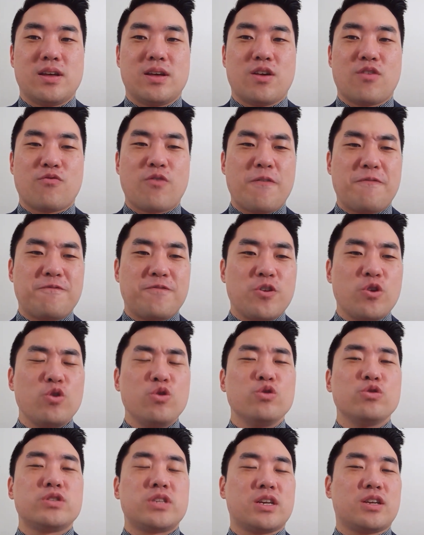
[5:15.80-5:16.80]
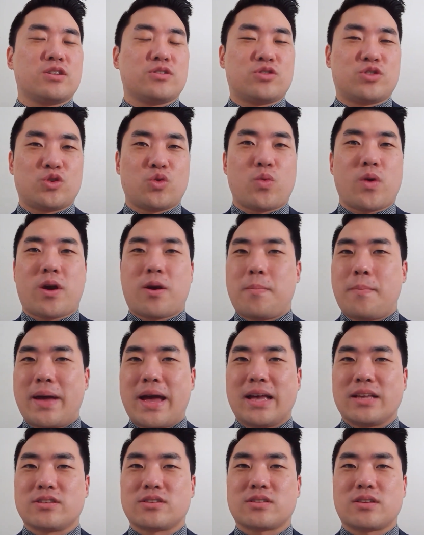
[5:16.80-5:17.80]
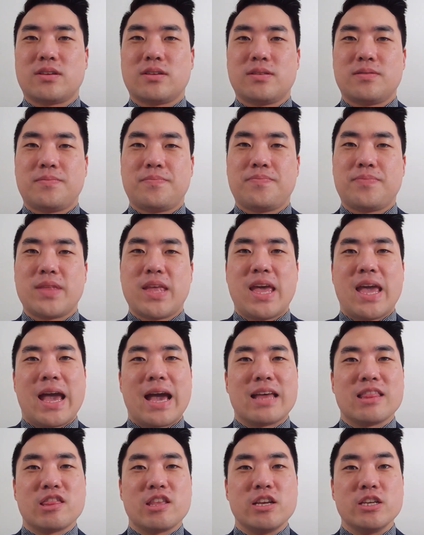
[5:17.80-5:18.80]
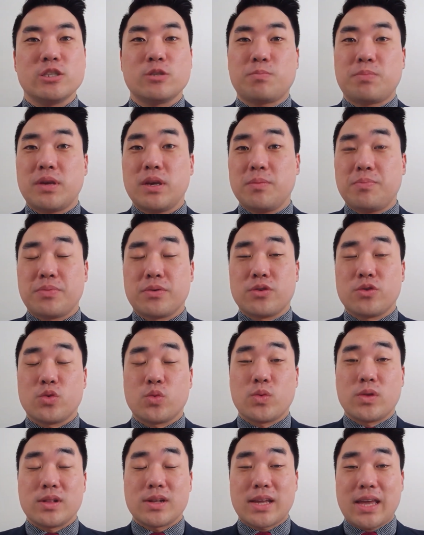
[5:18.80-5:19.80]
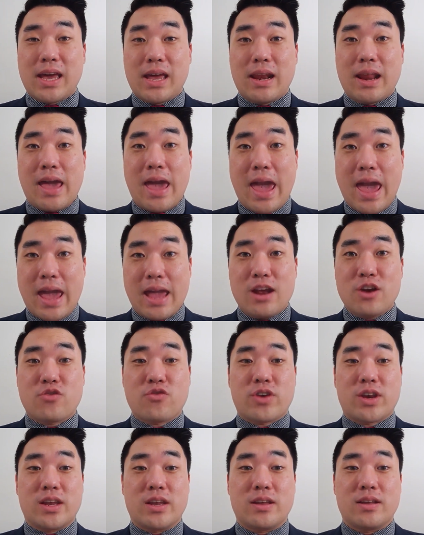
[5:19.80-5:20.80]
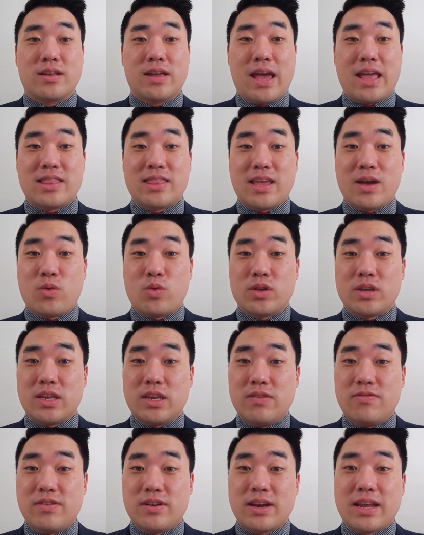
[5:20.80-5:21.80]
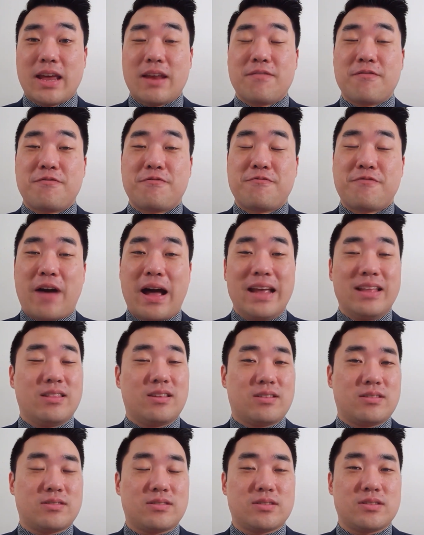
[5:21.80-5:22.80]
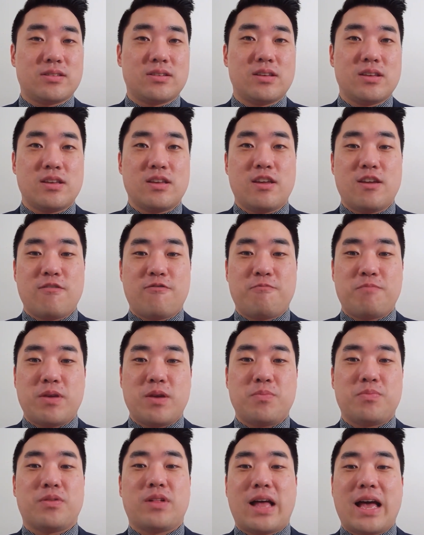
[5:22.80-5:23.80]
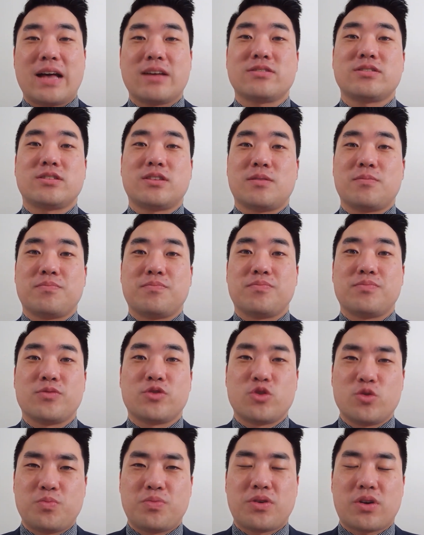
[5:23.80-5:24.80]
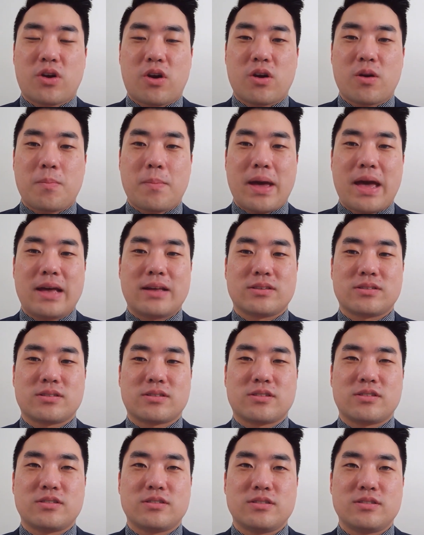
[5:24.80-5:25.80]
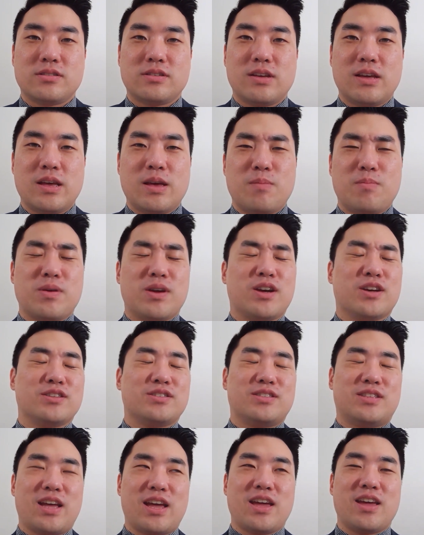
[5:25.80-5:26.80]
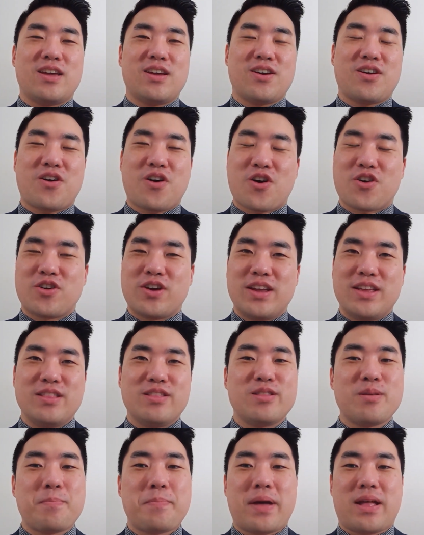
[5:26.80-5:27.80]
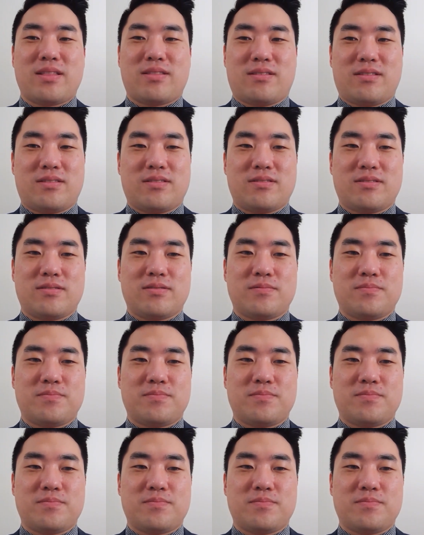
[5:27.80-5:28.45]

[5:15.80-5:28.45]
refusing to wear a mask. And these people will get angry and they will even get violent if people ask them to put on a mask because they are independent.